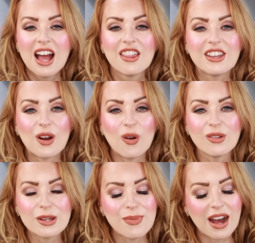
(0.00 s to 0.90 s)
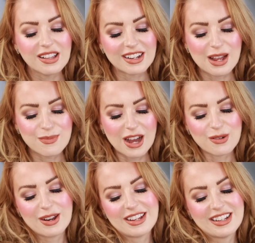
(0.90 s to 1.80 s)
The only palette I'm not
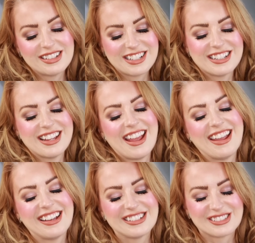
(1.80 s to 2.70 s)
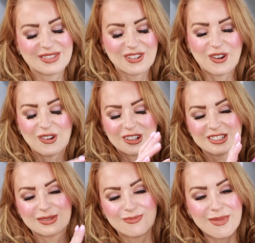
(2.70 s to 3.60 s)
ranking today is, of
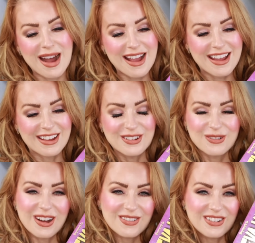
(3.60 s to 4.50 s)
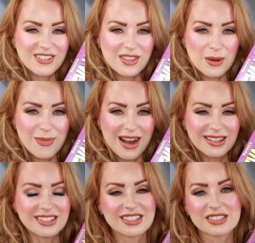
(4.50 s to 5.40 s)
course, my Nueva Vida
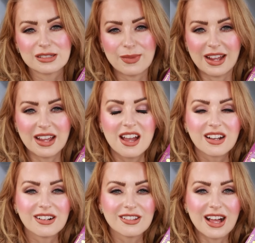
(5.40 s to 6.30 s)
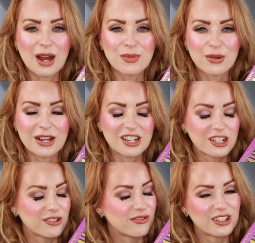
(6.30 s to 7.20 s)
palette. This is my
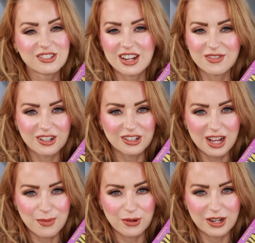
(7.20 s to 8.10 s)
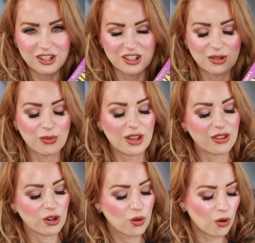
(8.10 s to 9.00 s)
collaboration collaboration, first ever collaboration with
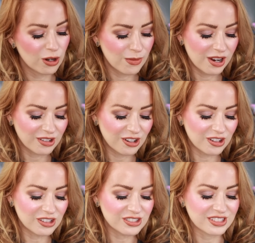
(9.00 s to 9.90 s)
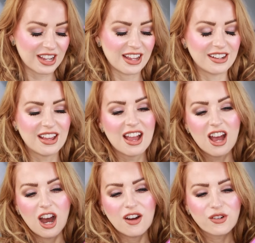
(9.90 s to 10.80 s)
Gourmande Girls. And
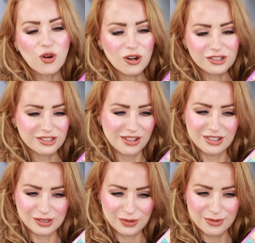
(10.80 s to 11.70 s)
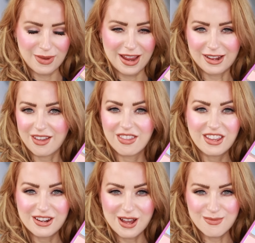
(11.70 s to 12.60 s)
of course, this would make
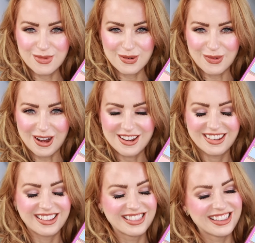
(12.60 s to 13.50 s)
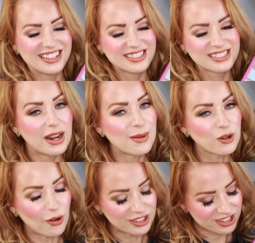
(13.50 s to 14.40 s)
the number one list. But I'm
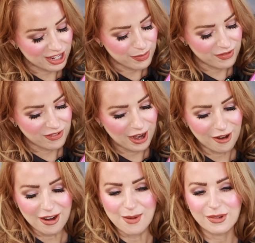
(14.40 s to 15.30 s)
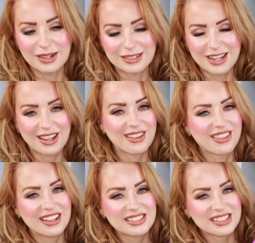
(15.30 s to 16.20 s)
going to keep it fair. I'm going to take
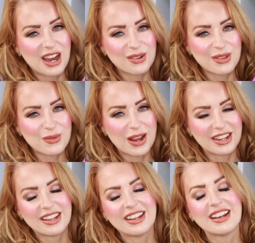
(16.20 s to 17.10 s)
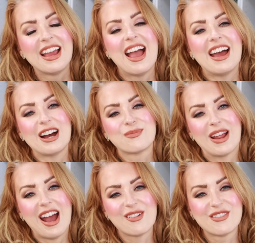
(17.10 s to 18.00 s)
this out of the ranking and I'm
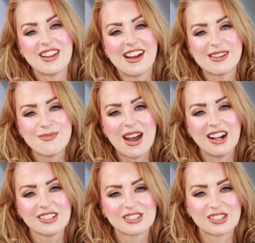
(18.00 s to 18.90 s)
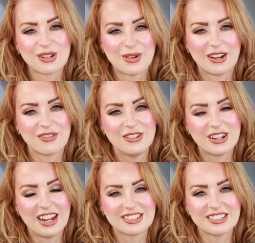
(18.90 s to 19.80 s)
going to have nine palettes to rank for you
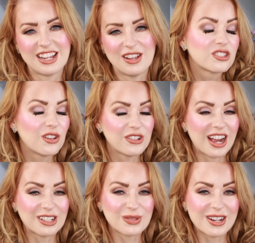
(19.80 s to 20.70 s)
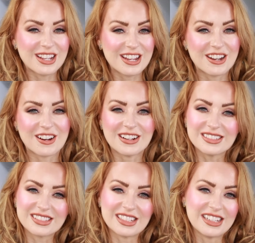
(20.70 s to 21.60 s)
guys today. So if you guys want to hear
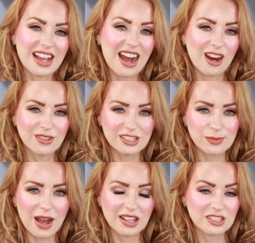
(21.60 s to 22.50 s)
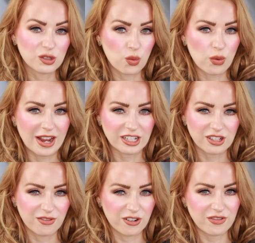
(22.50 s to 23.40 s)
and see how these palettes
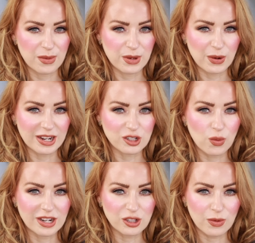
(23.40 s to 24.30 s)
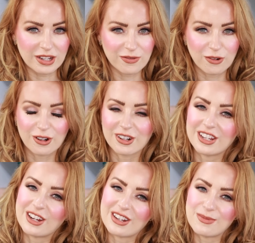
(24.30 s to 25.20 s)
ranked for February 2024
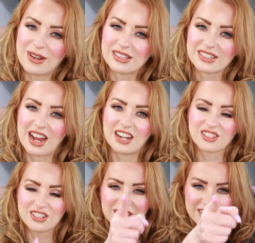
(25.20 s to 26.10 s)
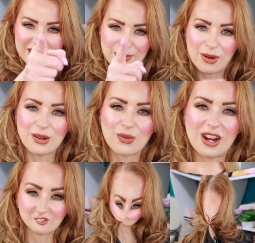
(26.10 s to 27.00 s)
here in my stash, keep on
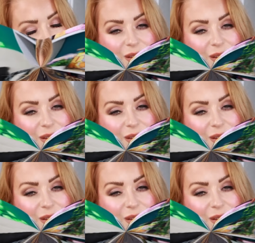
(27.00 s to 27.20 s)
watching.